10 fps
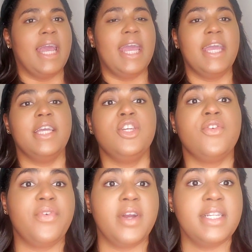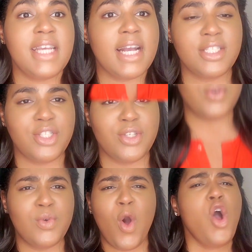And your friend texts
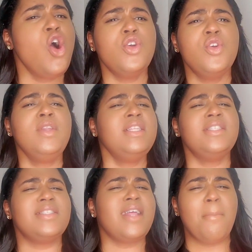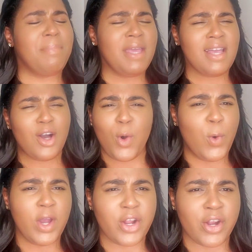you, oh, you need to stop being a
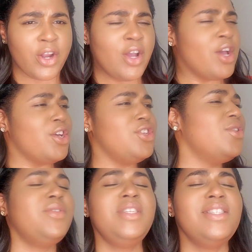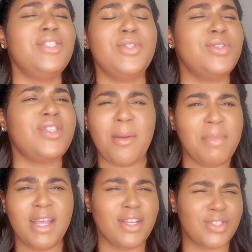quitter. You need to stop
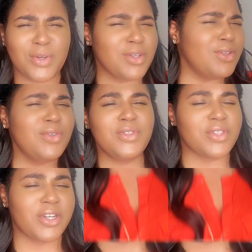being a sore loser.